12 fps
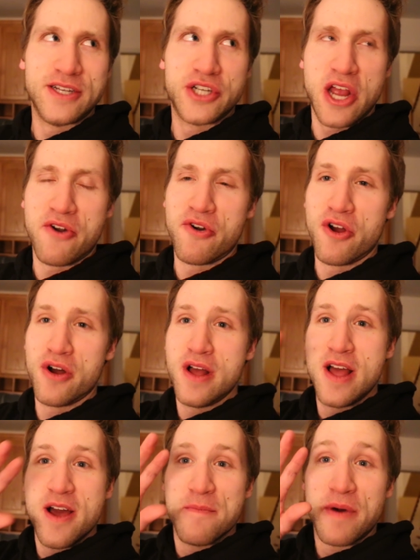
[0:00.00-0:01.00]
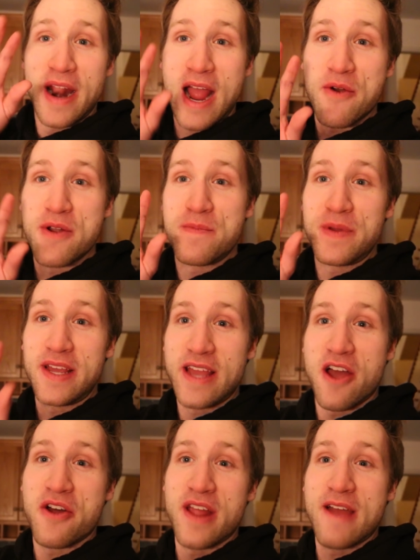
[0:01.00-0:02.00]
in general, but I would be
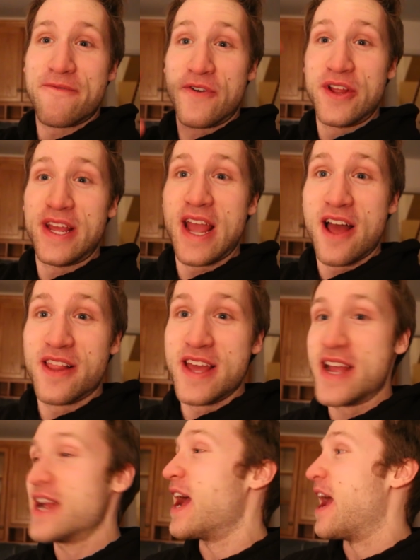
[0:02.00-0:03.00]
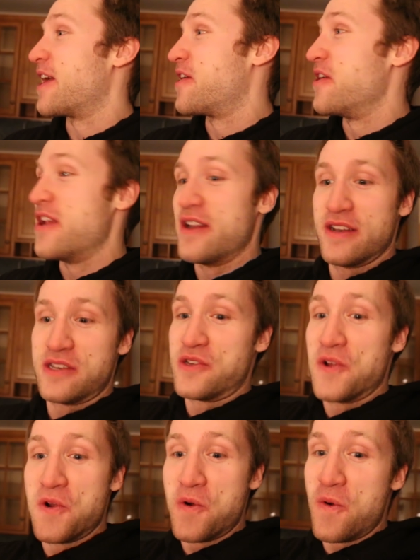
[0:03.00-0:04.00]
yelled at for yelling. I couldn't
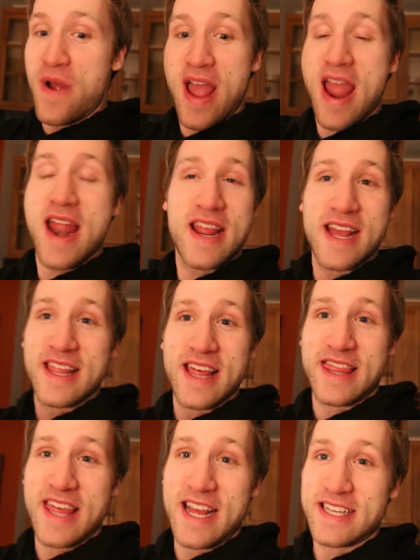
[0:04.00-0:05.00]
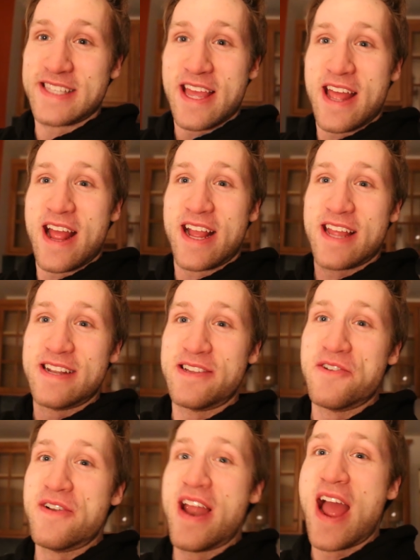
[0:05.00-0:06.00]
do any of the things that I can
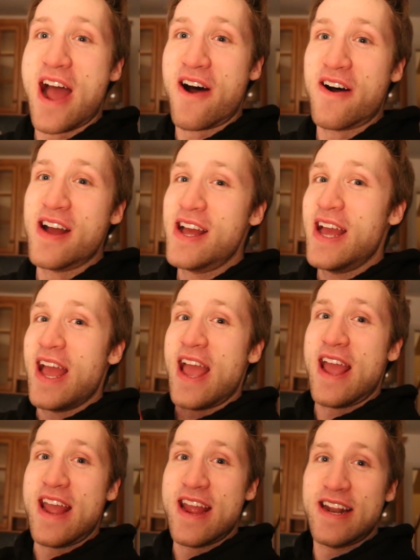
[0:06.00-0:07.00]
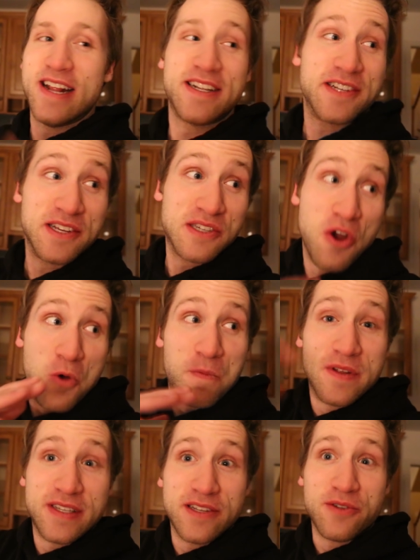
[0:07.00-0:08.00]
do now, and it just
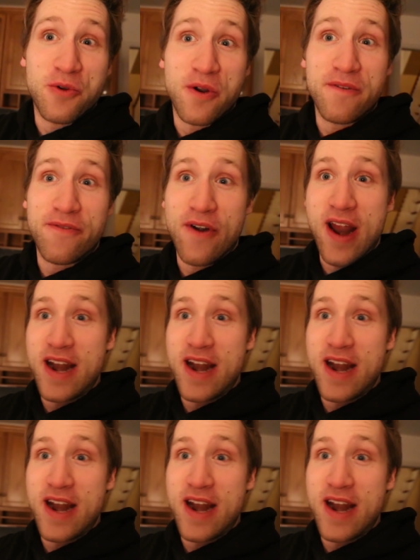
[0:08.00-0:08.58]
opens the door for